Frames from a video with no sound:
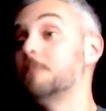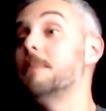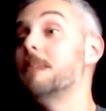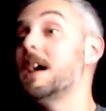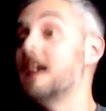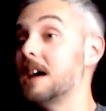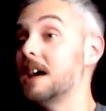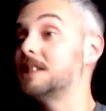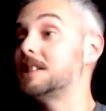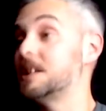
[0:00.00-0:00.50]

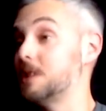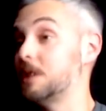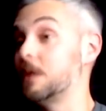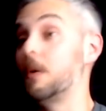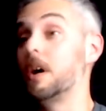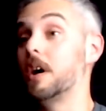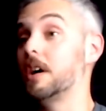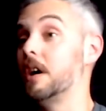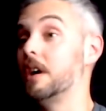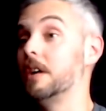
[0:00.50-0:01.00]
Malak says,
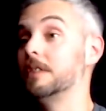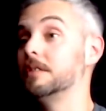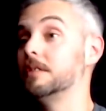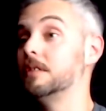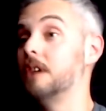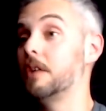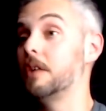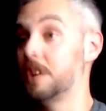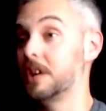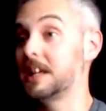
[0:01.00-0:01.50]
"Oh, I've
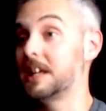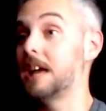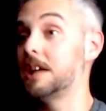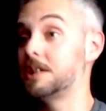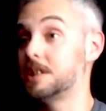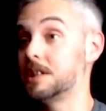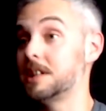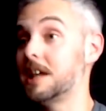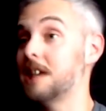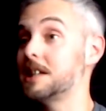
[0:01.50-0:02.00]
got to
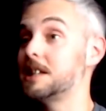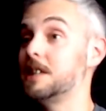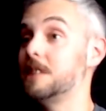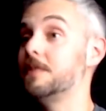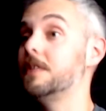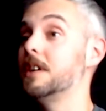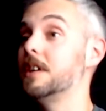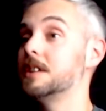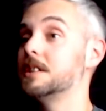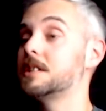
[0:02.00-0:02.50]
get to
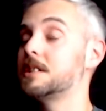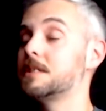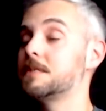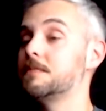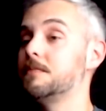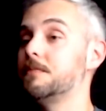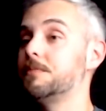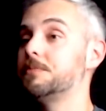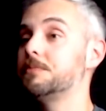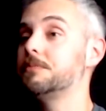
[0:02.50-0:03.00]
Sasuke
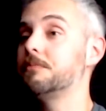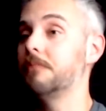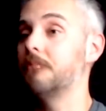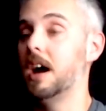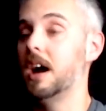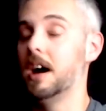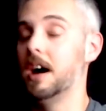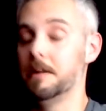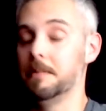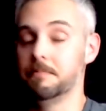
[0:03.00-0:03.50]
first."
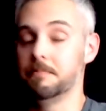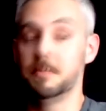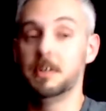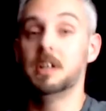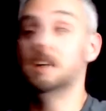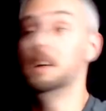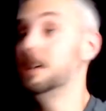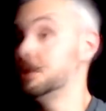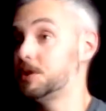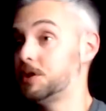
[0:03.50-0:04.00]

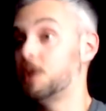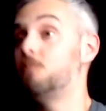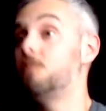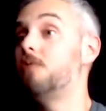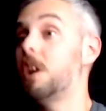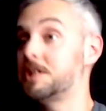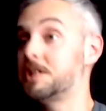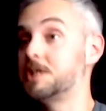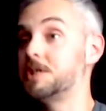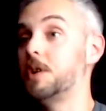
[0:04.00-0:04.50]
So
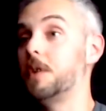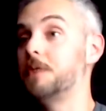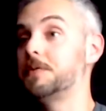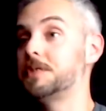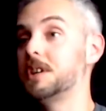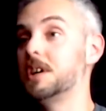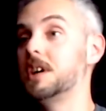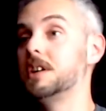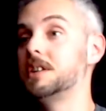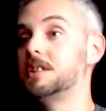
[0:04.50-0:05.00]
rushes
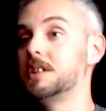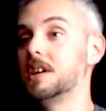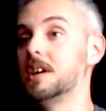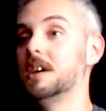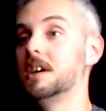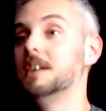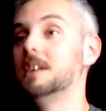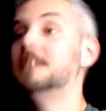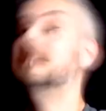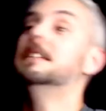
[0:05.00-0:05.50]
off
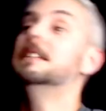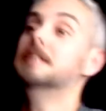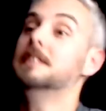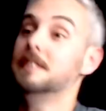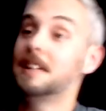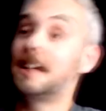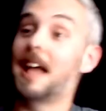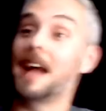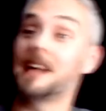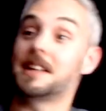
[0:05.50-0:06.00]
to
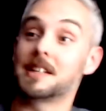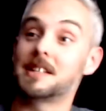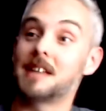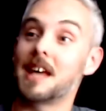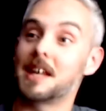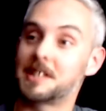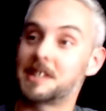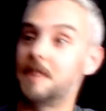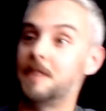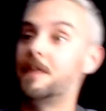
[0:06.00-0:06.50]
get to
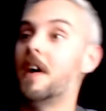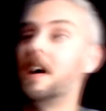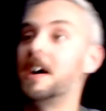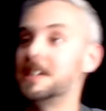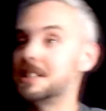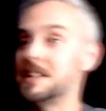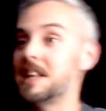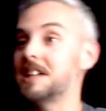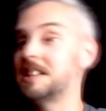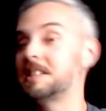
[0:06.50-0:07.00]
Sasuke,
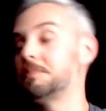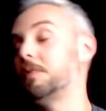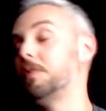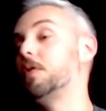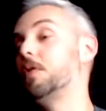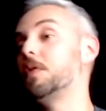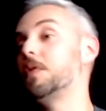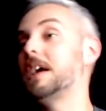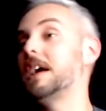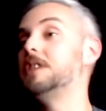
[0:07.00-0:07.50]
find Sasuke
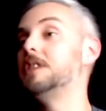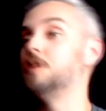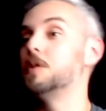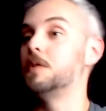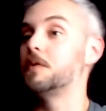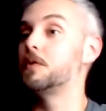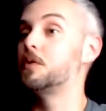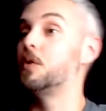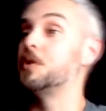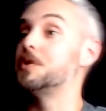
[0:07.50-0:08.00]
before they
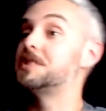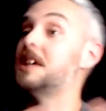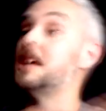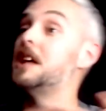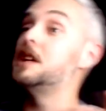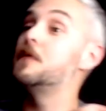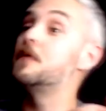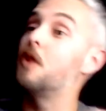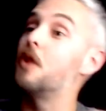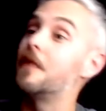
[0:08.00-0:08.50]
do, and of course,
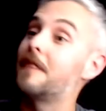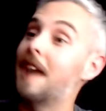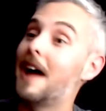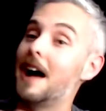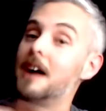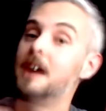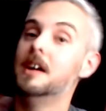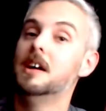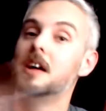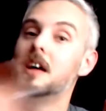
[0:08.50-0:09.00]
then you've got
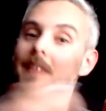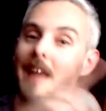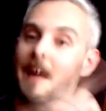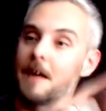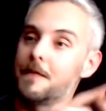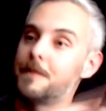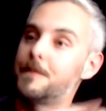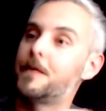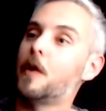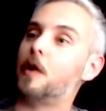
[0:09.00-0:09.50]
that
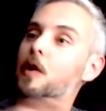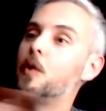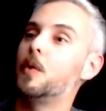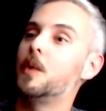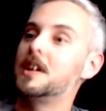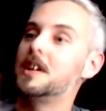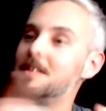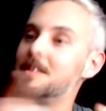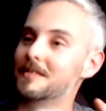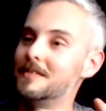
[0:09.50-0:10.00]

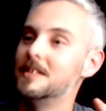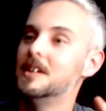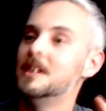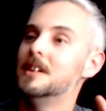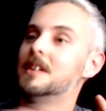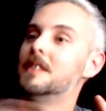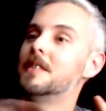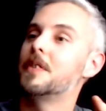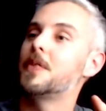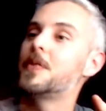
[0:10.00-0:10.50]
following
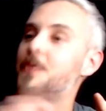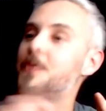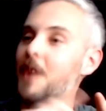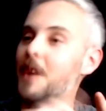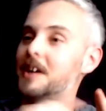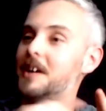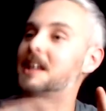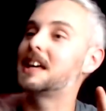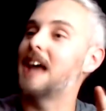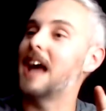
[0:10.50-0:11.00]

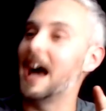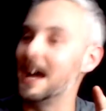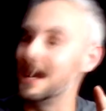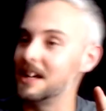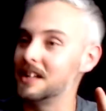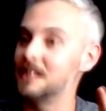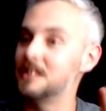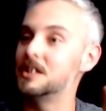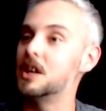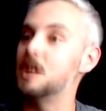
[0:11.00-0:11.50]
thug
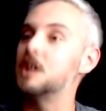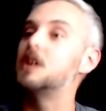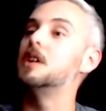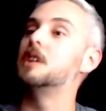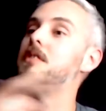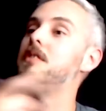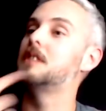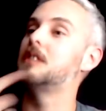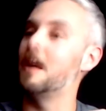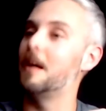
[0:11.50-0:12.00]
gang that
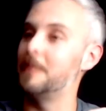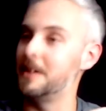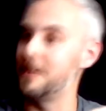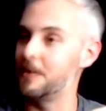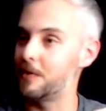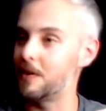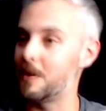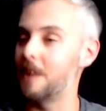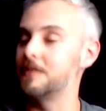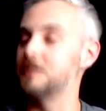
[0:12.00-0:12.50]
can come
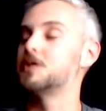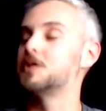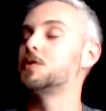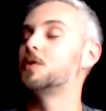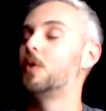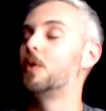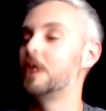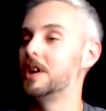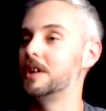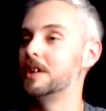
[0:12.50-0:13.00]
in throughout the
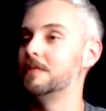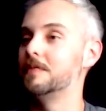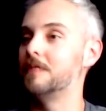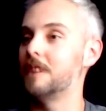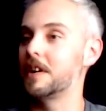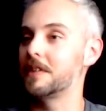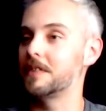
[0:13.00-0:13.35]
story and